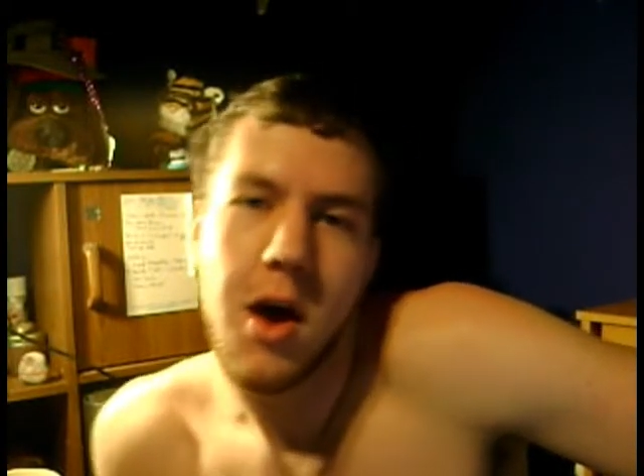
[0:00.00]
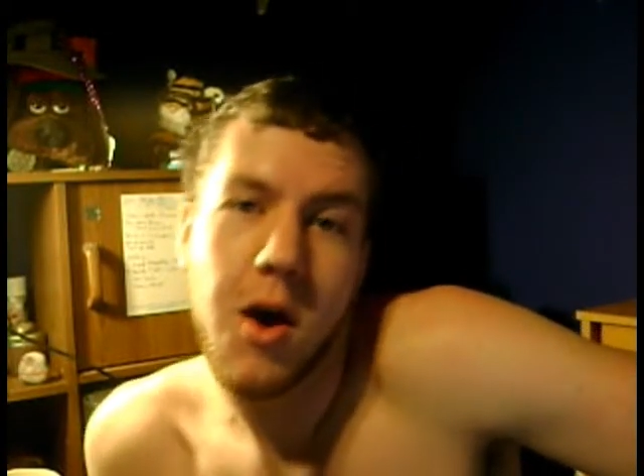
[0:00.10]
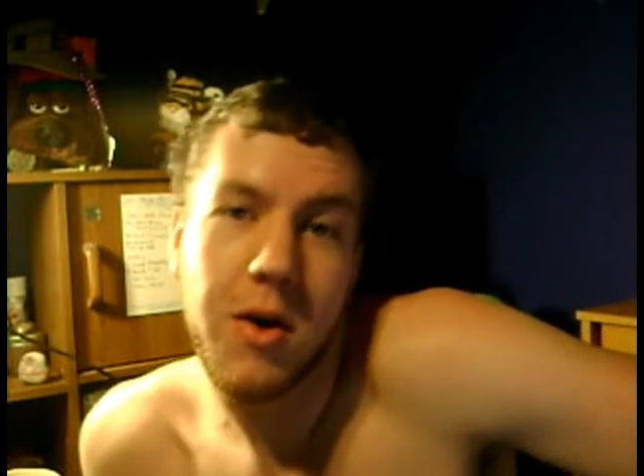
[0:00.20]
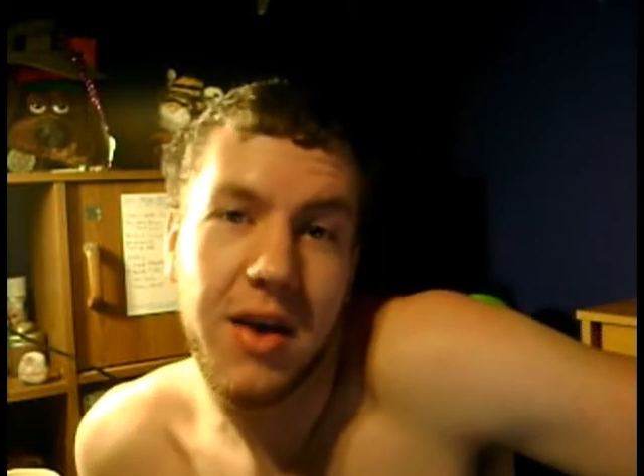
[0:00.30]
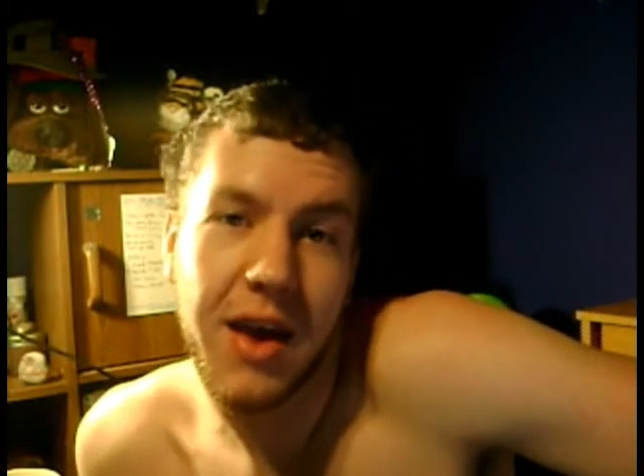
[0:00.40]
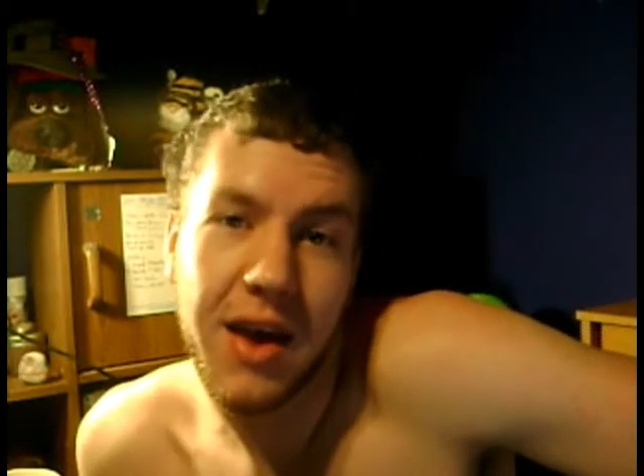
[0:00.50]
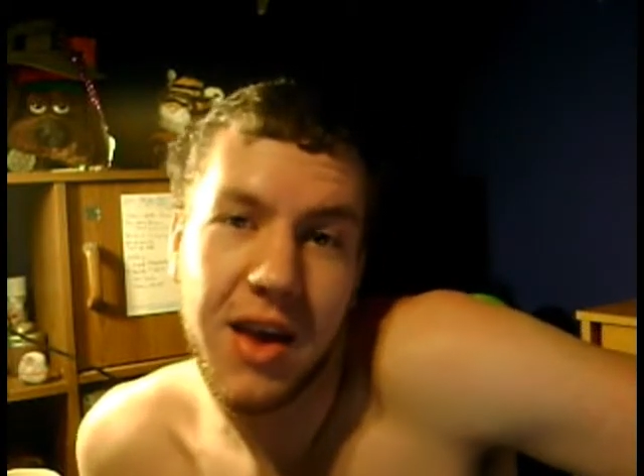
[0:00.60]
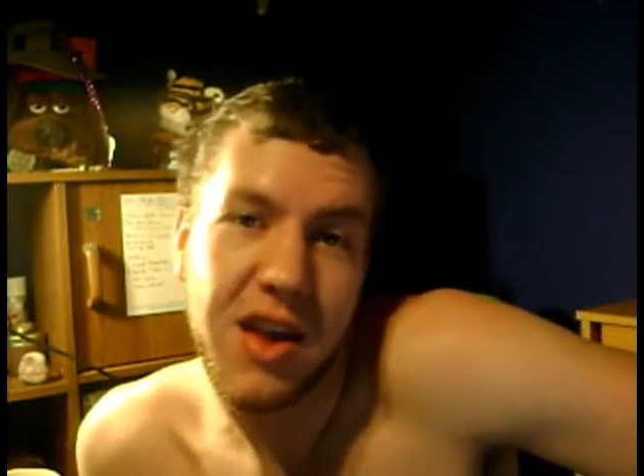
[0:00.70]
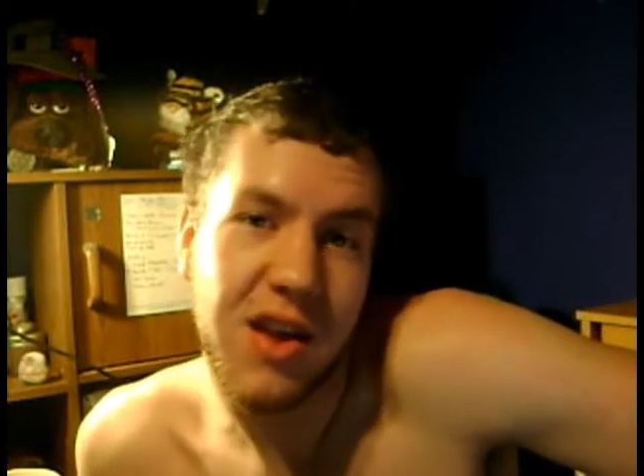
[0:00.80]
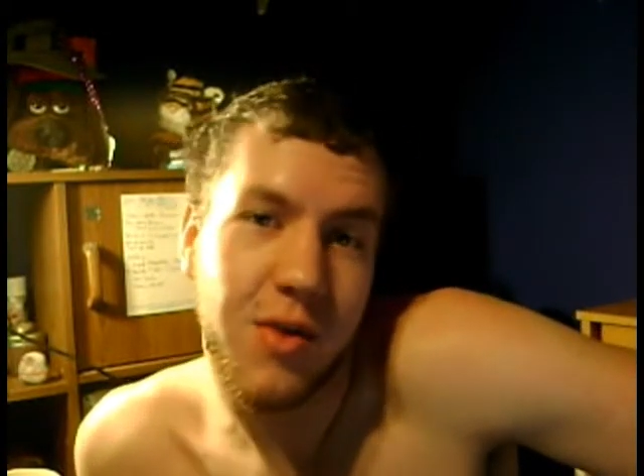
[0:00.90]

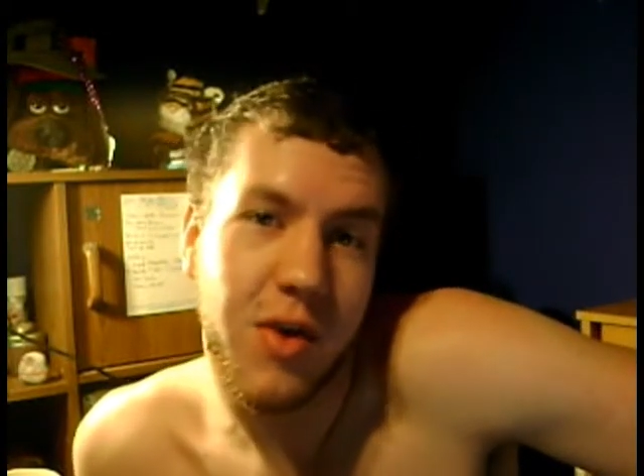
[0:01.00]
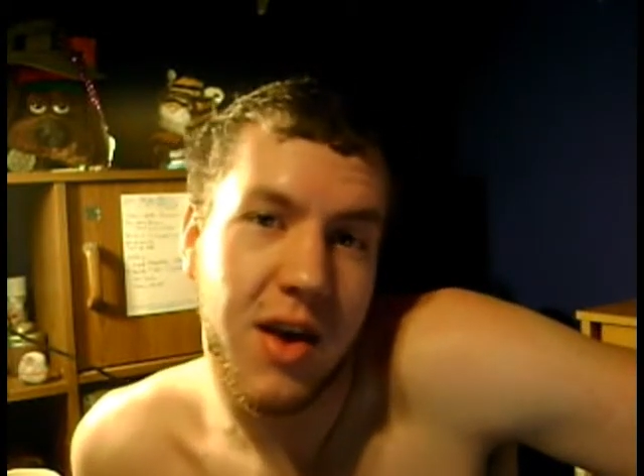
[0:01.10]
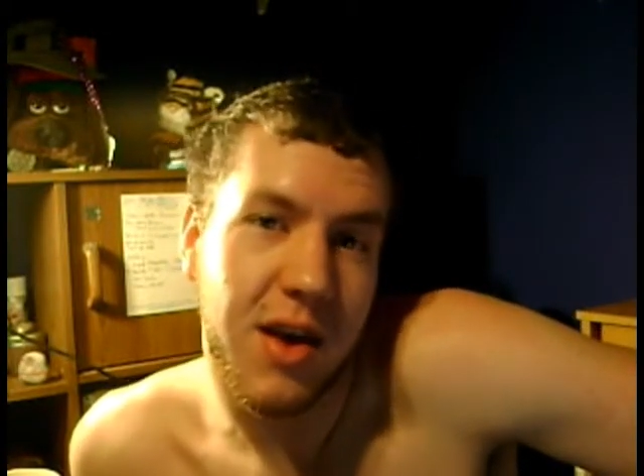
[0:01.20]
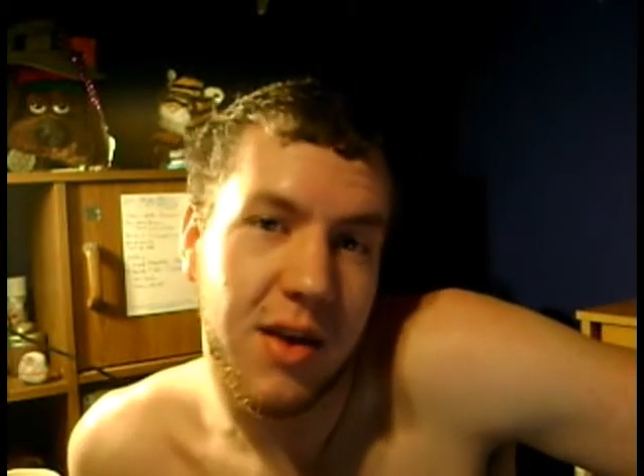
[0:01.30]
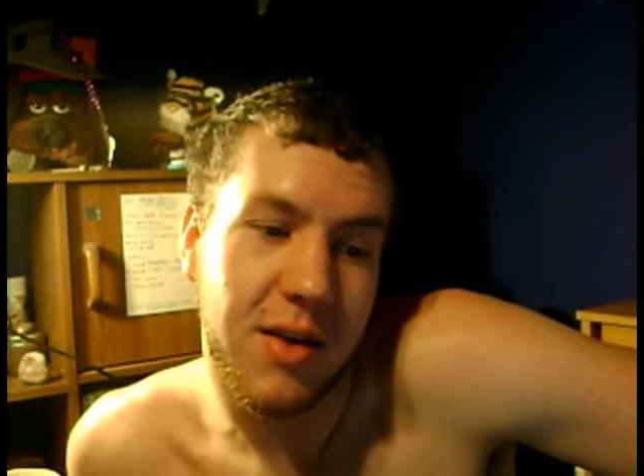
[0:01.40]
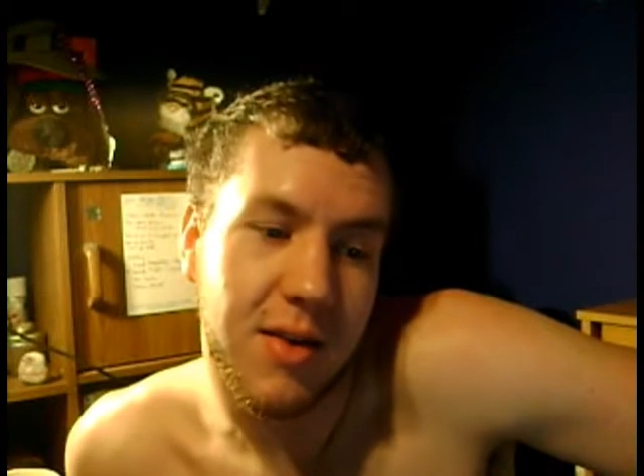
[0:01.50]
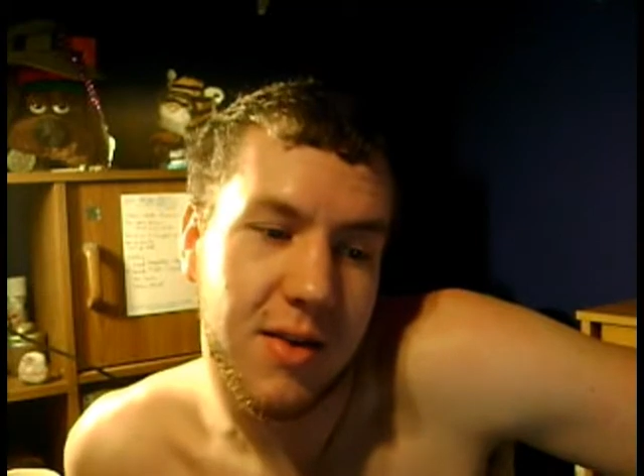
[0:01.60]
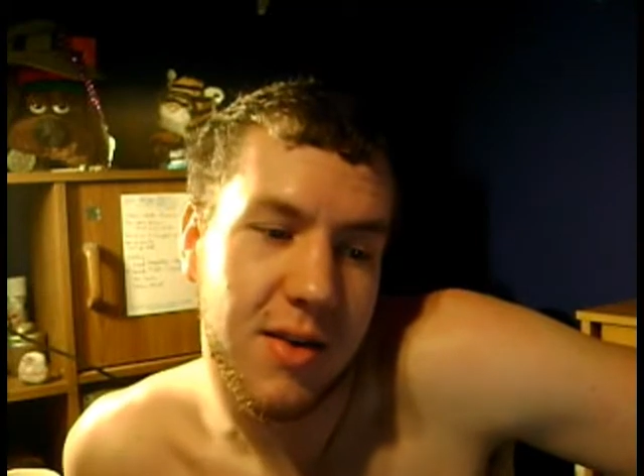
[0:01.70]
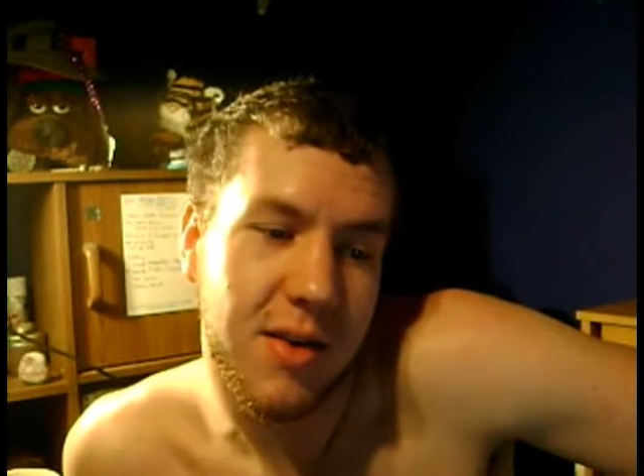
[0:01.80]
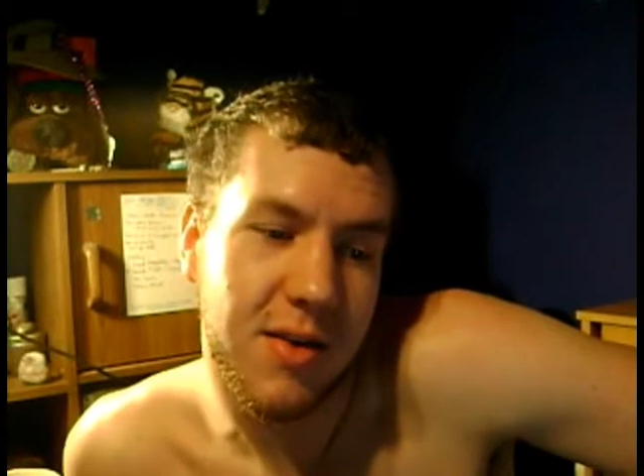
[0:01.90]
Okay,
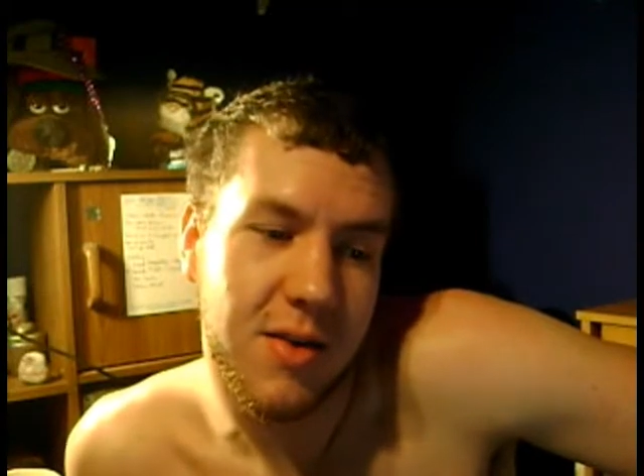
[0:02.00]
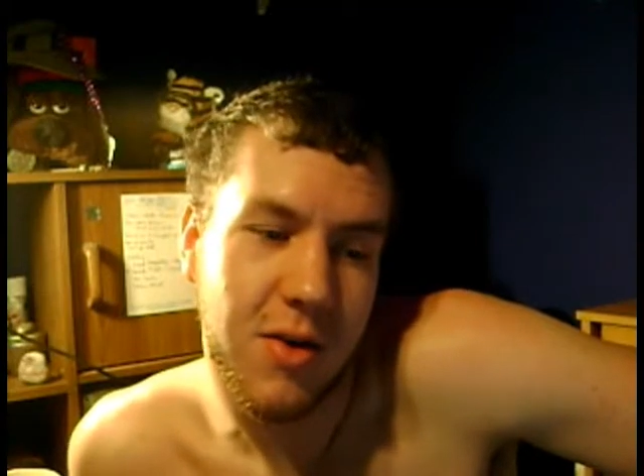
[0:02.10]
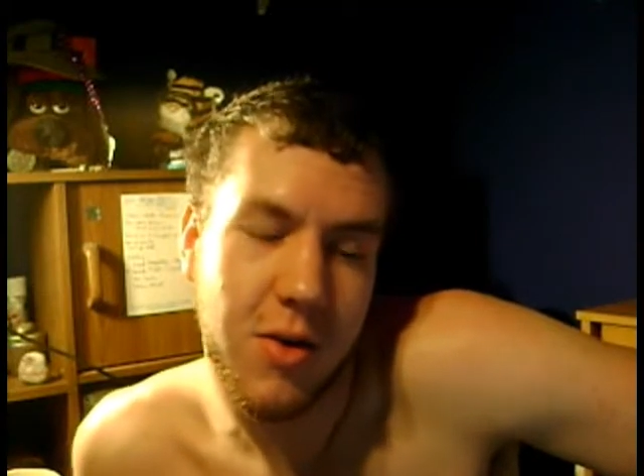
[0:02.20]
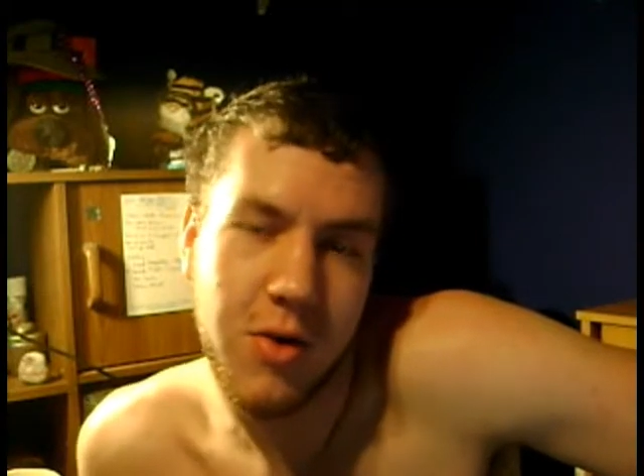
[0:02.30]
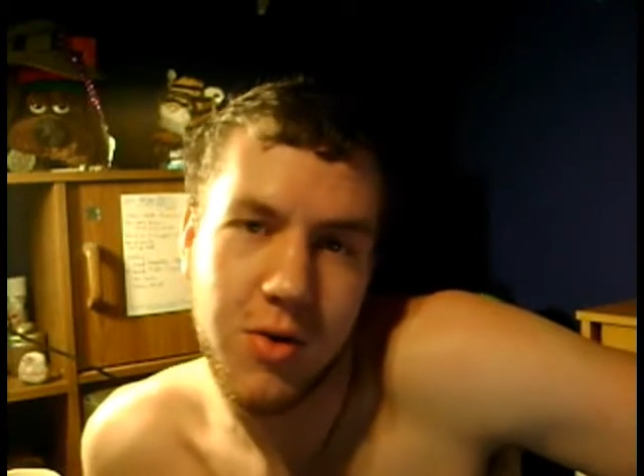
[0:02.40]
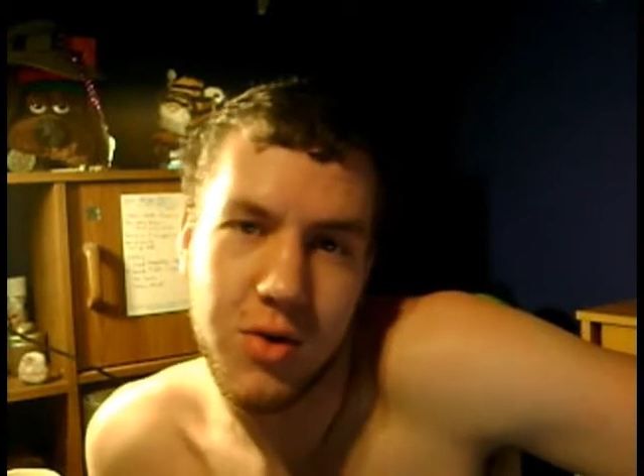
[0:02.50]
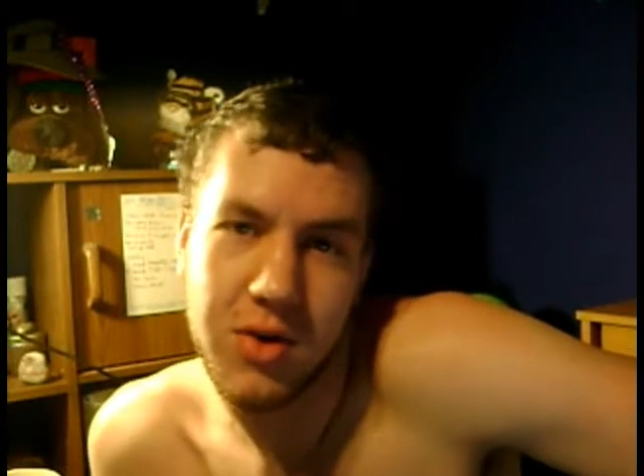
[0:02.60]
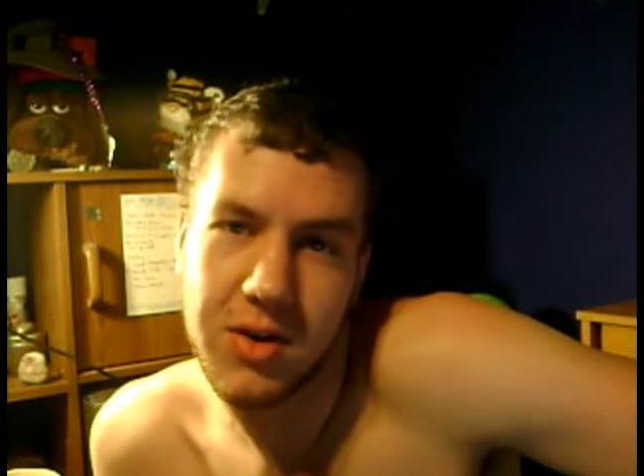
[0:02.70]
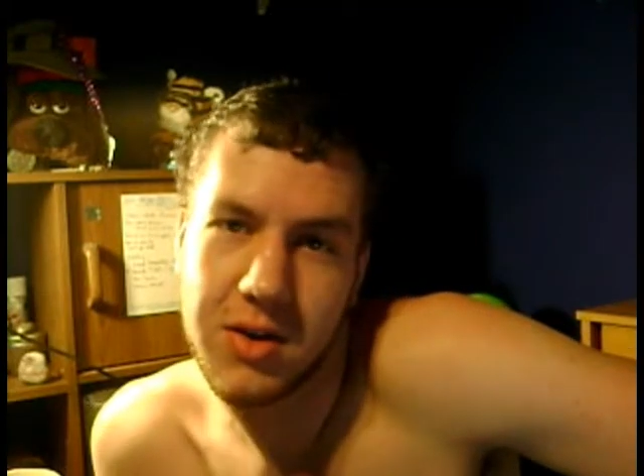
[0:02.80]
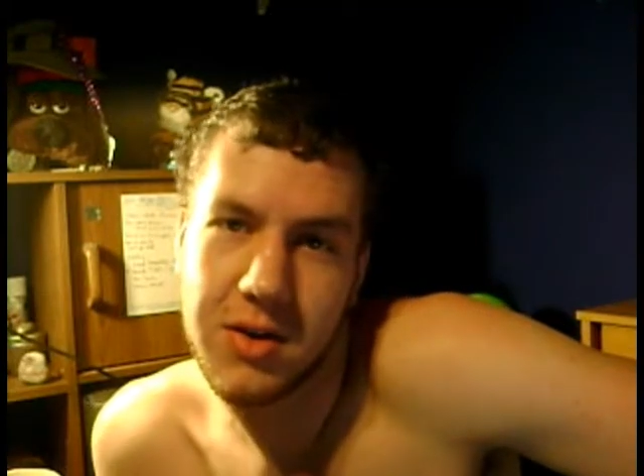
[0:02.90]
anyways, so...